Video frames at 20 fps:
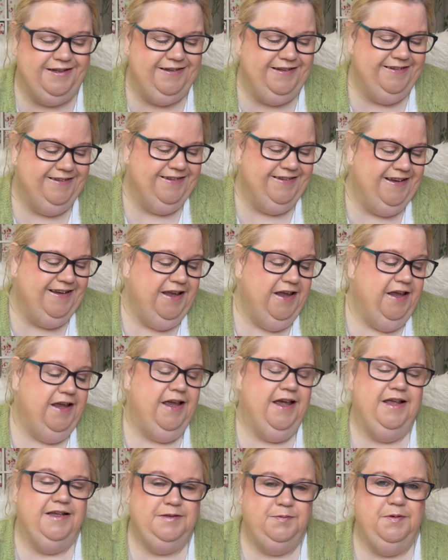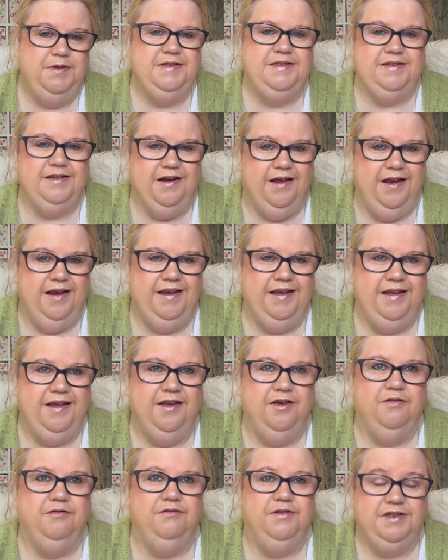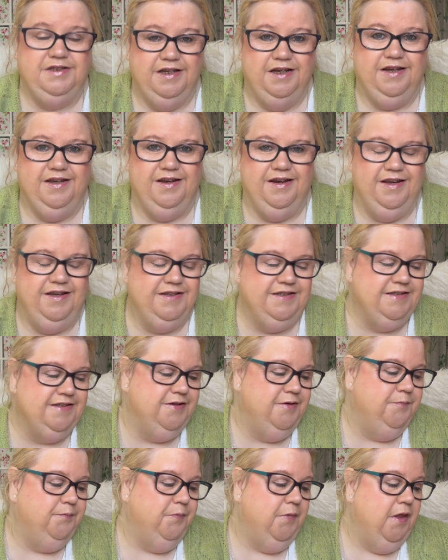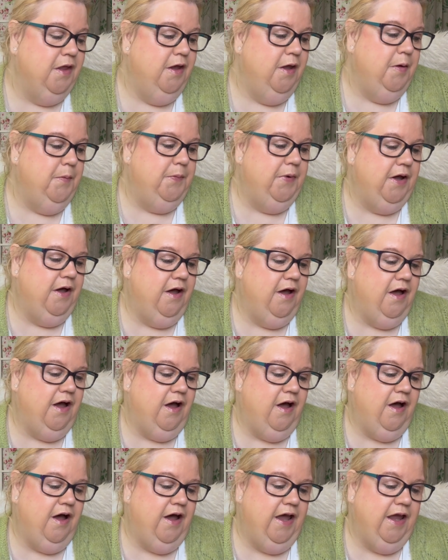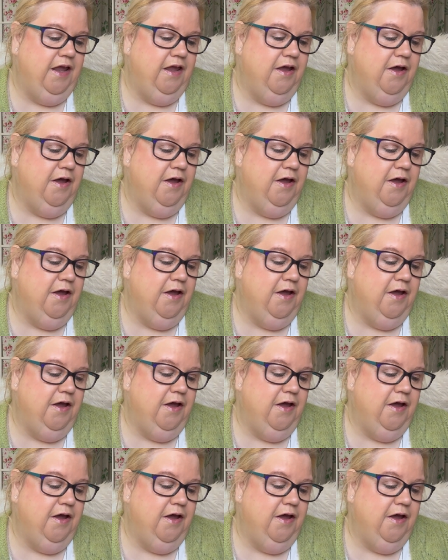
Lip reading: It has been slightly ridiculous, but I